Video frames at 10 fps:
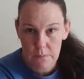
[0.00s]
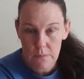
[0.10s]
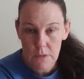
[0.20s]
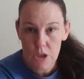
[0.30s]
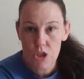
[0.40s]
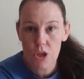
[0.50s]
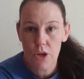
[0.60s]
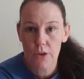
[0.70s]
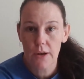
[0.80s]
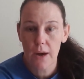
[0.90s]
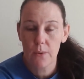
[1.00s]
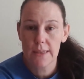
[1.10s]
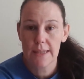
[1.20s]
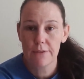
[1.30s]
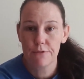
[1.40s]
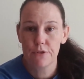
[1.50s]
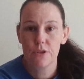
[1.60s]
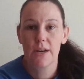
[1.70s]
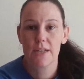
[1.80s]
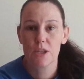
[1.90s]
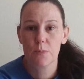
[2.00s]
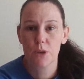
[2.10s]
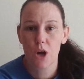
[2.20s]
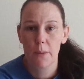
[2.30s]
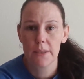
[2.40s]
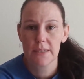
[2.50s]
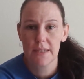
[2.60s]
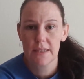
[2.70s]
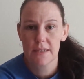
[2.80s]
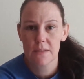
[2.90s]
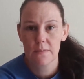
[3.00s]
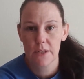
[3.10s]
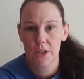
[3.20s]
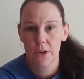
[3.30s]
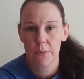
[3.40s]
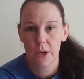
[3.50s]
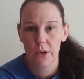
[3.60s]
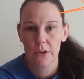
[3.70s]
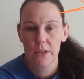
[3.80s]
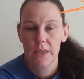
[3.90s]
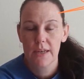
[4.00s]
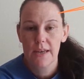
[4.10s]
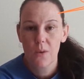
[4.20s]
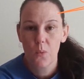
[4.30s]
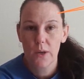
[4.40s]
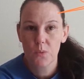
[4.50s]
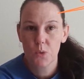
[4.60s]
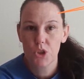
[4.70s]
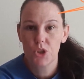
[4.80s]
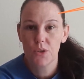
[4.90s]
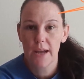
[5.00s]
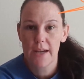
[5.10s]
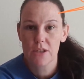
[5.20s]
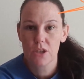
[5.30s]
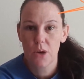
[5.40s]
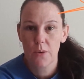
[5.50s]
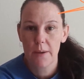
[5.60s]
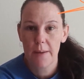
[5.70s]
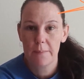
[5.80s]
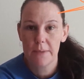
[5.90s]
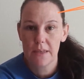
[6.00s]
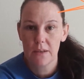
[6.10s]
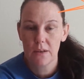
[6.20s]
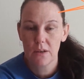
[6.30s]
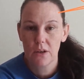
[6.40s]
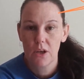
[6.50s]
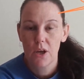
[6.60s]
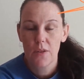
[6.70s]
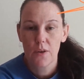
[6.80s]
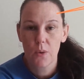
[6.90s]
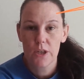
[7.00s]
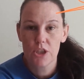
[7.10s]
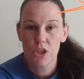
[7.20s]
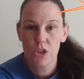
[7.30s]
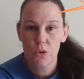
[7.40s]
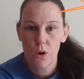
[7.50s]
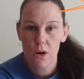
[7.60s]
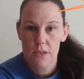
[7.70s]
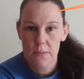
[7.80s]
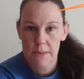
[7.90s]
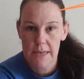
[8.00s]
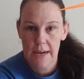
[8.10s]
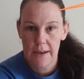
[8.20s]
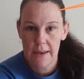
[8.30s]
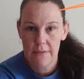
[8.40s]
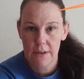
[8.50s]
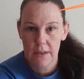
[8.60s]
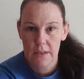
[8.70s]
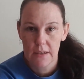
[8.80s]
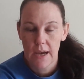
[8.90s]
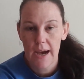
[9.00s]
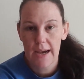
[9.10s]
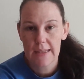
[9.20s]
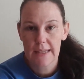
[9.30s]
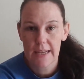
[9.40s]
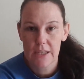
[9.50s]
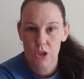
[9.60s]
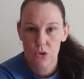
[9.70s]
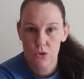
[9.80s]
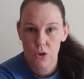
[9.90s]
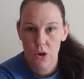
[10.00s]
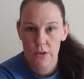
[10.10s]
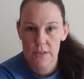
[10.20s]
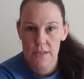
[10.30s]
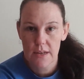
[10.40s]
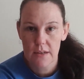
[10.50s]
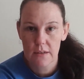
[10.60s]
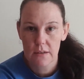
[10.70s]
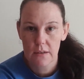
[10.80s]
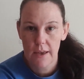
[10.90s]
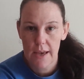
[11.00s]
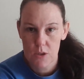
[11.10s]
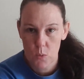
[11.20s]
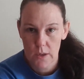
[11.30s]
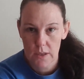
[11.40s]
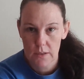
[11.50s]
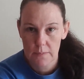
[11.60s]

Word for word: So I would love for you guys to put a comment in this video below. What would you like to know about me? The question you ask me, however, I'd like you to answer as well.